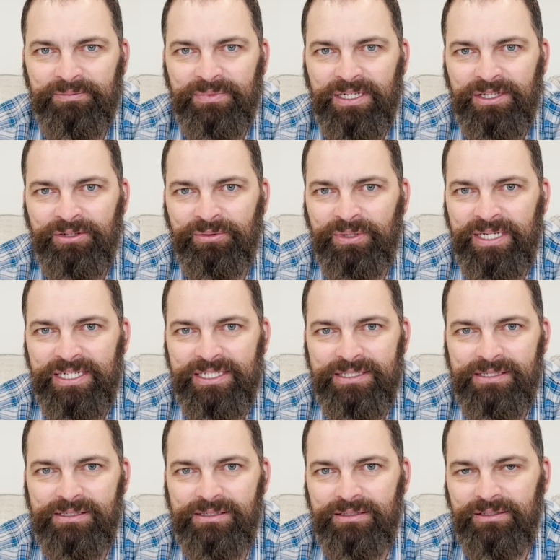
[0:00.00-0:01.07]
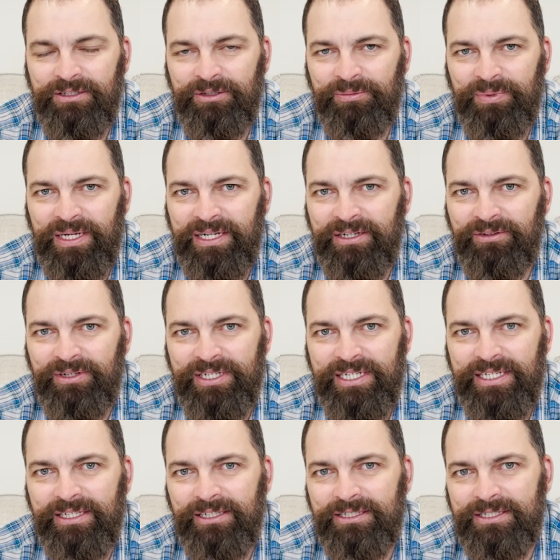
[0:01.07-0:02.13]
otherwise you're paying
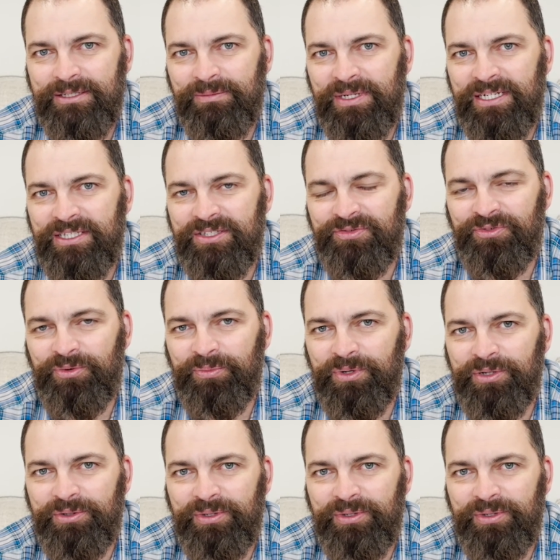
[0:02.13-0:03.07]
ridiculous amounts for boat